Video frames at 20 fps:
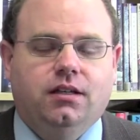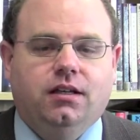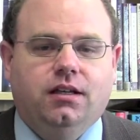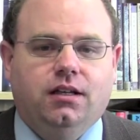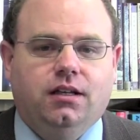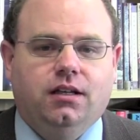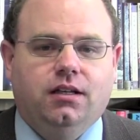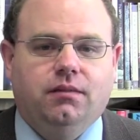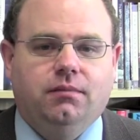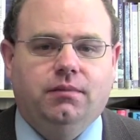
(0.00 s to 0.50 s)

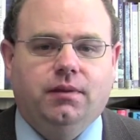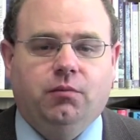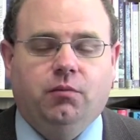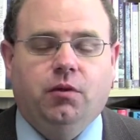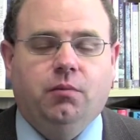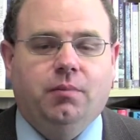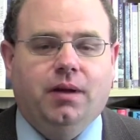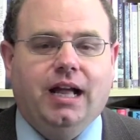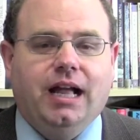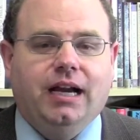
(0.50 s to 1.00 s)
uh, than
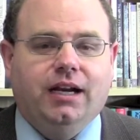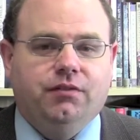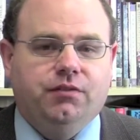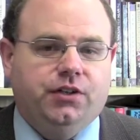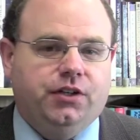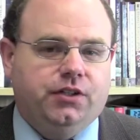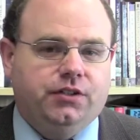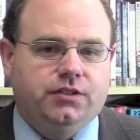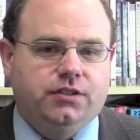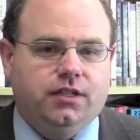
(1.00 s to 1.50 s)
we're buying of
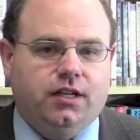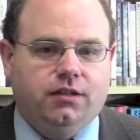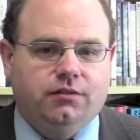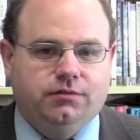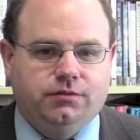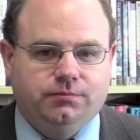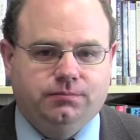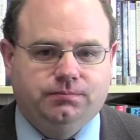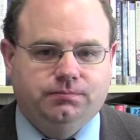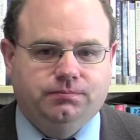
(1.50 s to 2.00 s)
their
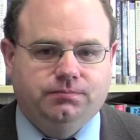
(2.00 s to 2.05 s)
stuff.